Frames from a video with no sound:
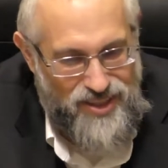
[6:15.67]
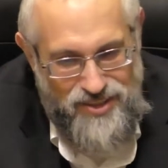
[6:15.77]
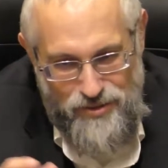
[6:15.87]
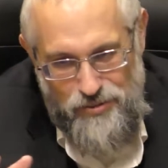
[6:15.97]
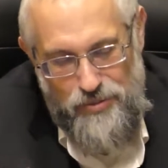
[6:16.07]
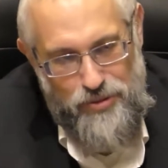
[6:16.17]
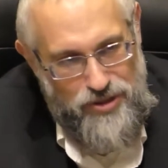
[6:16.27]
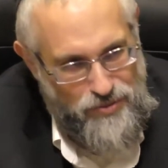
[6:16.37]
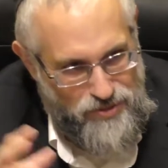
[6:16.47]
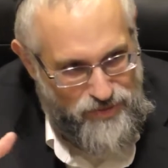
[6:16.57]
So to a
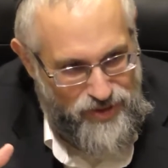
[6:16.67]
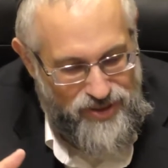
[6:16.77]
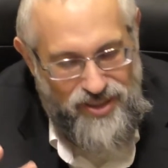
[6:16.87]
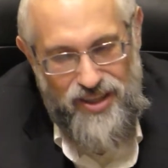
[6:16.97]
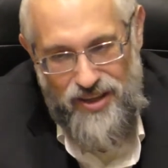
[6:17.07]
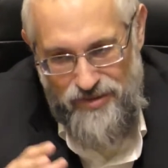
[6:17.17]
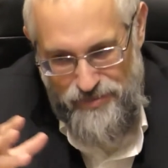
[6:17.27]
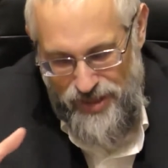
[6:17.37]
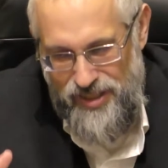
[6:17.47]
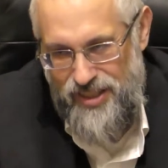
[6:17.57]
person who's full of
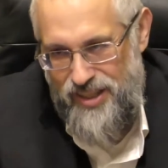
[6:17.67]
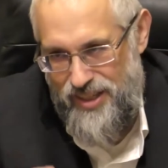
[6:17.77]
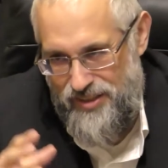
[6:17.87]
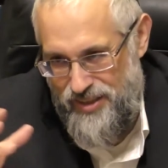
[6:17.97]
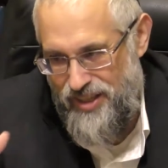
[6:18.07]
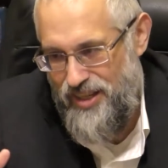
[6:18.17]
meaning and